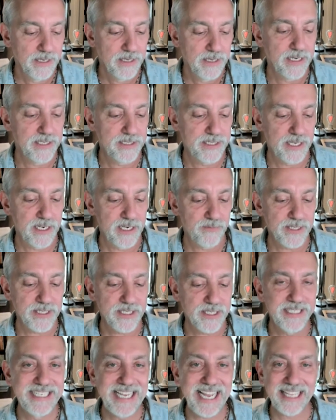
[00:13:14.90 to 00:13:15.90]
He said, if
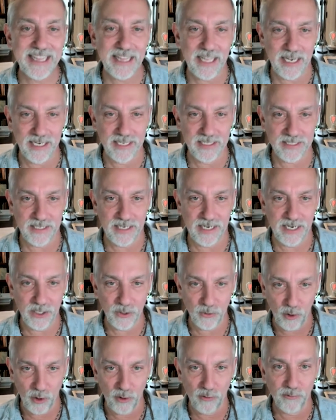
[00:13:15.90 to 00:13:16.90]
it's daylight and
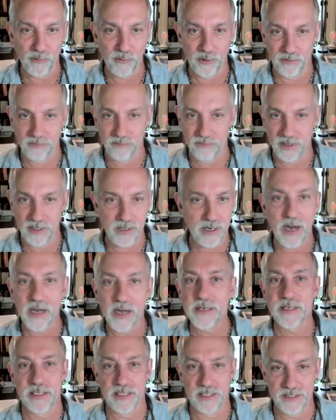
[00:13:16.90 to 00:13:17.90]
you're over a
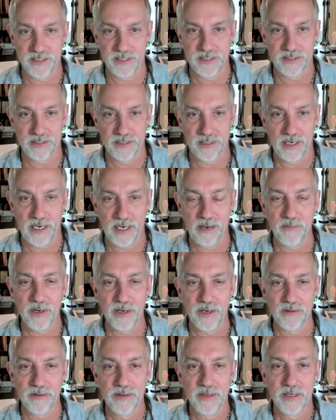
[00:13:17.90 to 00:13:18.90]
continent, I'm going
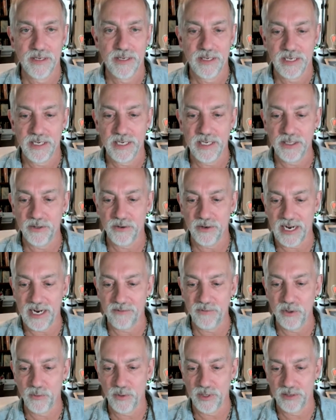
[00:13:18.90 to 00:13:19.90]
to either
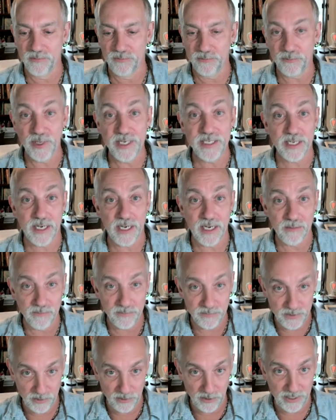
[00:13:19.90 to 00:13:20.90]
have you in free
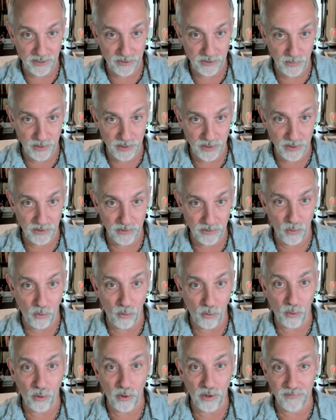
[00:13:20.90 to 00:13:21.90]
time to look out the window
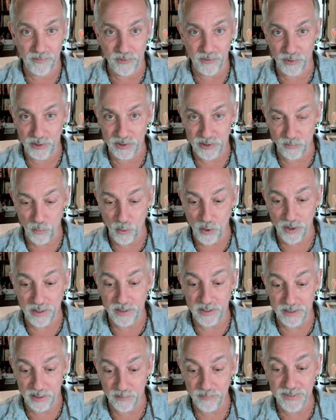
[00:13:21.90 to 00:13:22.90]
or if you're doing some work
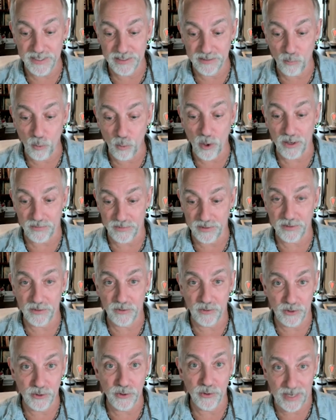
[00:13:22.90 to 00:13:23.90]
it'll be work that
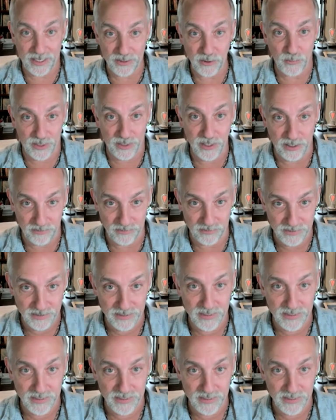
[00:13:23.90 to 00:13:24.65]
you can do at the window